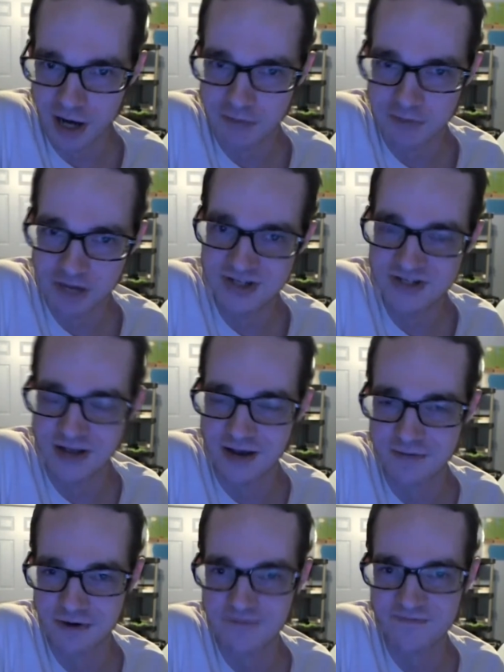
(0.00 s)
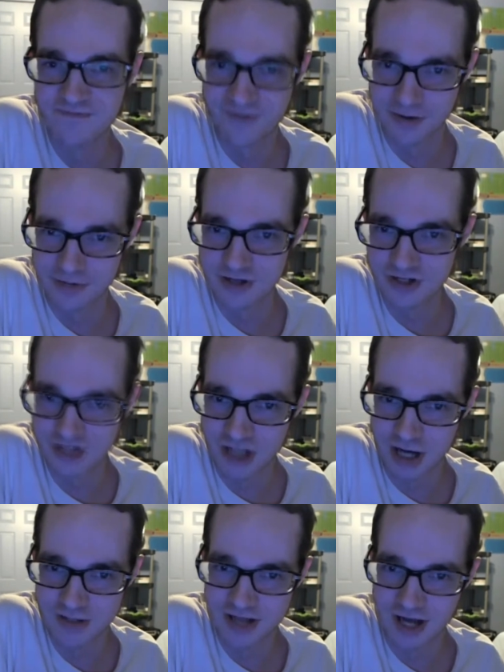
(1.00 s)
putting out my favorite
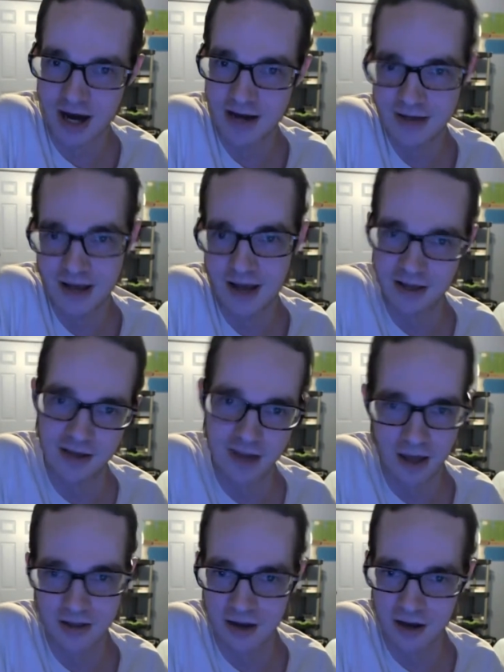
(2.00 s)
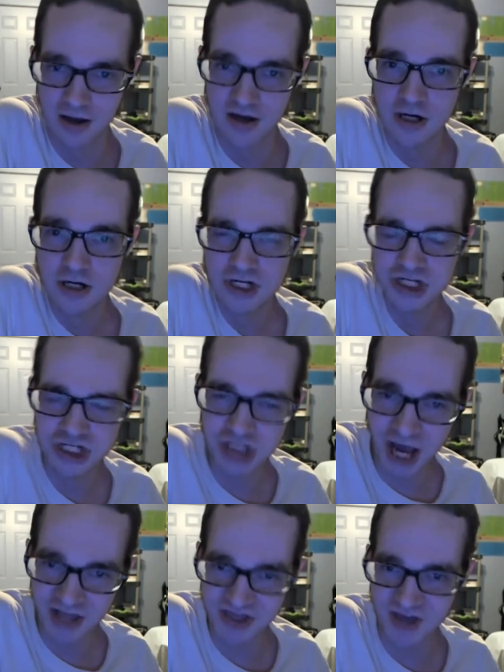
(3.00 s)
Sentai?"
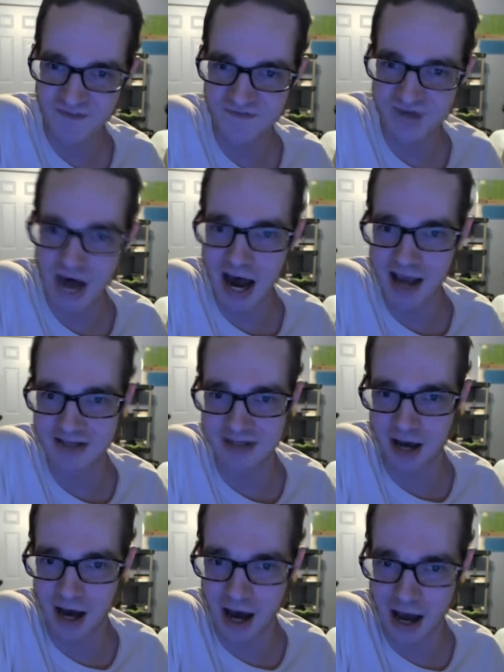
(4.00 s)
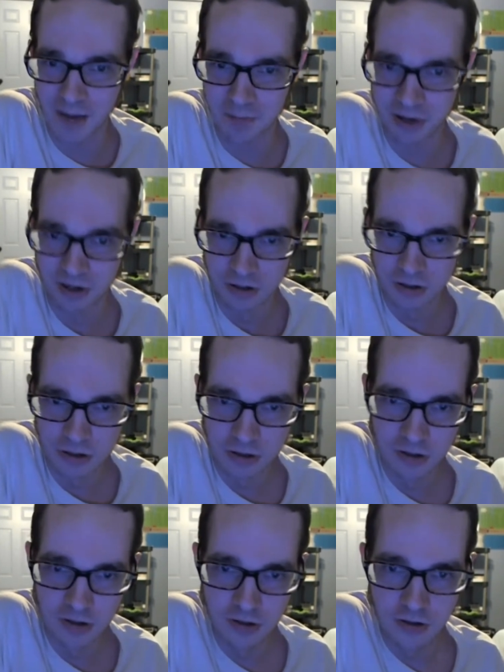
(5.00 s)
Shut the flies up!
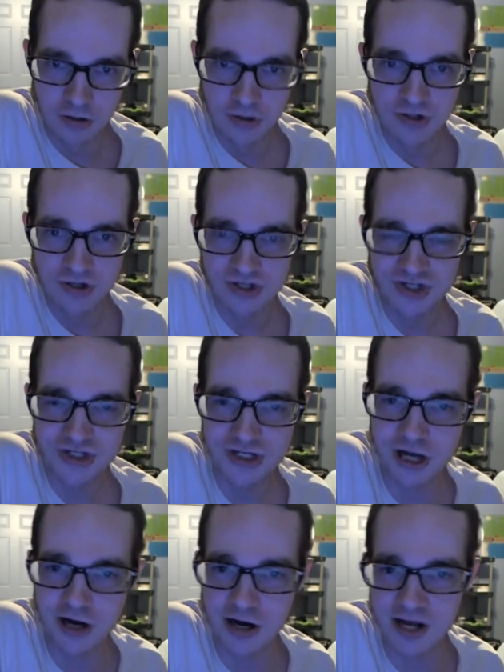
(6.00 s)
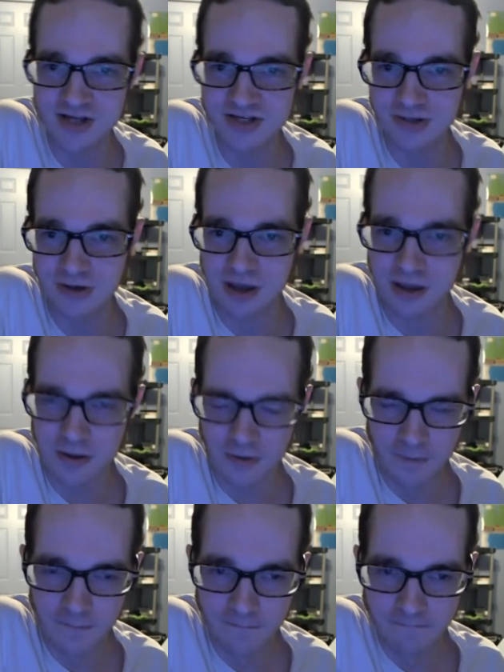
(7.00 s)
Seriously.
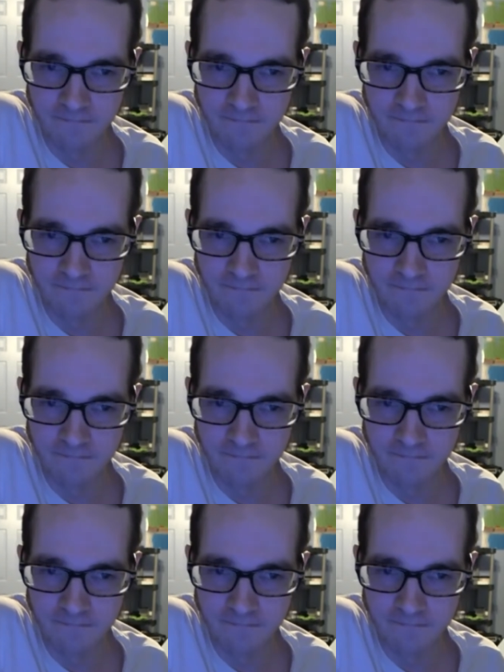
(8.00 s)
